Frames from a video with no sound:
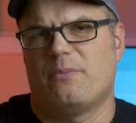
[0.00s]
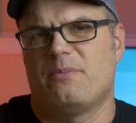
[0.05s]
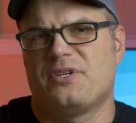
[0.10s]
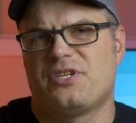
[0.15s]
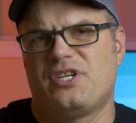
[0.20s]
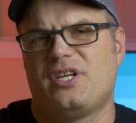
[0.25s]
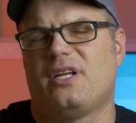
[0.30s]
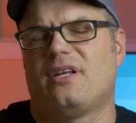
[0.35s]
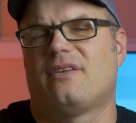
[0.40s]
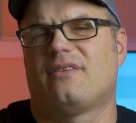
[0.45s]
the
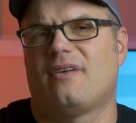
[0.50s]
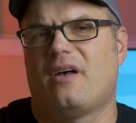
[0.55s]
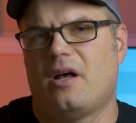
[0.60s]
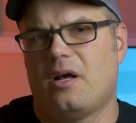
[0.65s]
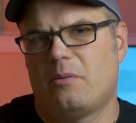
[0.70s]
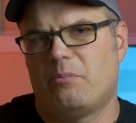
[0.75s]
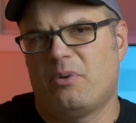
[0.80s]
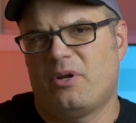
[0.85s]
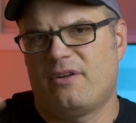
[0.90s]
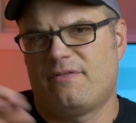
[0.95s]
machine is
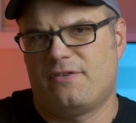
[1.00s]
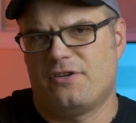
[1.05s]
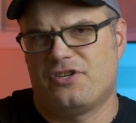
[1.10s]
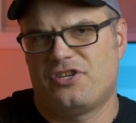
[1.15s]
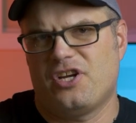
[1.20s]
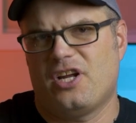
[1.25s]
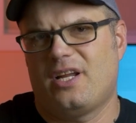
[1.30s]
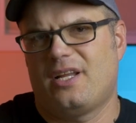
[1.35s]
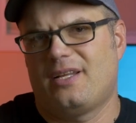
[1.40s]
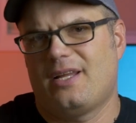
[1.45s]
on, but if you
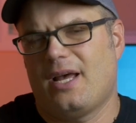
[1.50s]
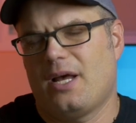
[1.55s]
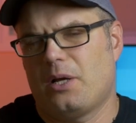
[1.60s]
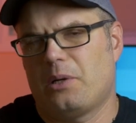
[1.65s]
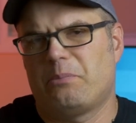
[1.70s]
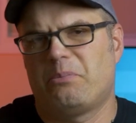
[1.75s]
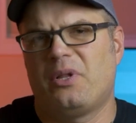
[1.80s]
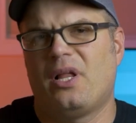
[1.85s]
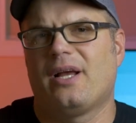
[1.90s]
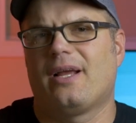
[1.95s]
shut it
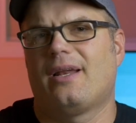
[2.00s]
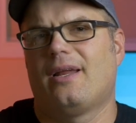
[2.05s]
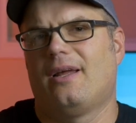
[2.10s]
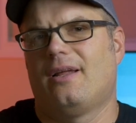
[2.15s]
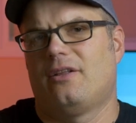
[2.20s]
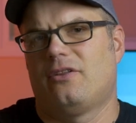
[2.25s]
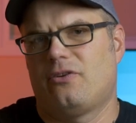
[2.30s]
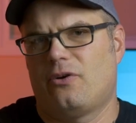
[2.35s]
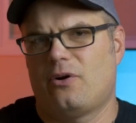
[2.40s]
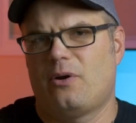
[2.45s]
down, plug it
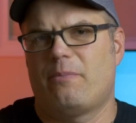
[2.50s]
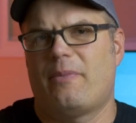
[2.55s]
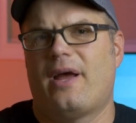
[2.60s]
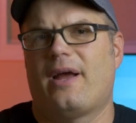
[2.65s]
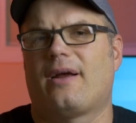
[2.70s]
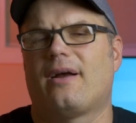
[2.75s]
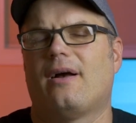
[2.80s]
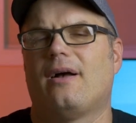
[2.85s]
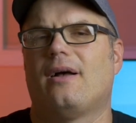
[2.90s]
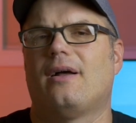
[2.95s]
in, turn it
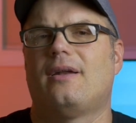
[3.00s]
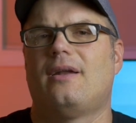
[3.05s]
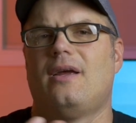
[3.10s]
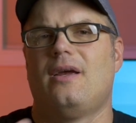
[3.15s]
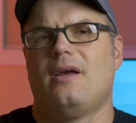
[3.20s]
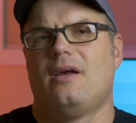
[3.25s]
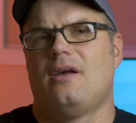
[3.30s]
back on,